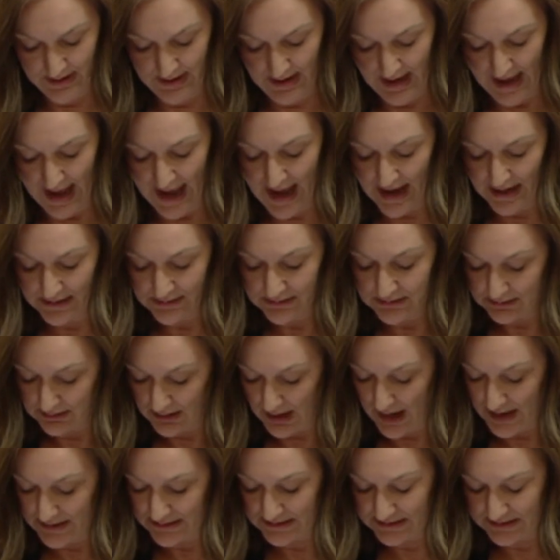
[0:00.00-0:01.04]
and
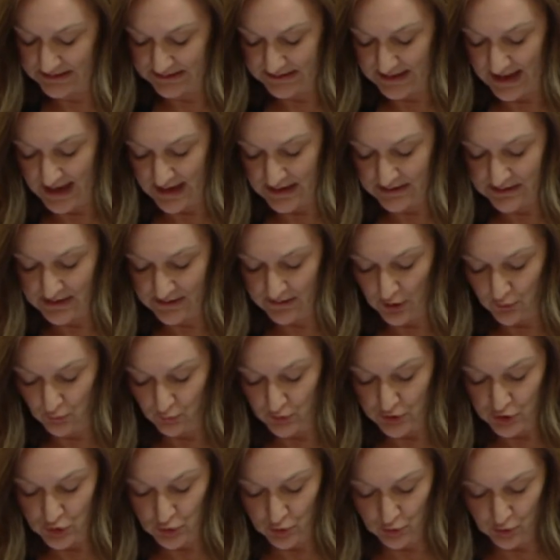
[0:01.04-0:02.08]
understanding that
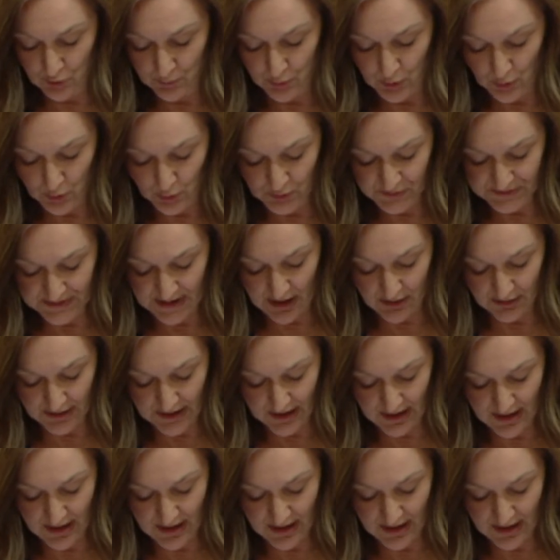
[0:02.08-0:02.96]
renewables are a key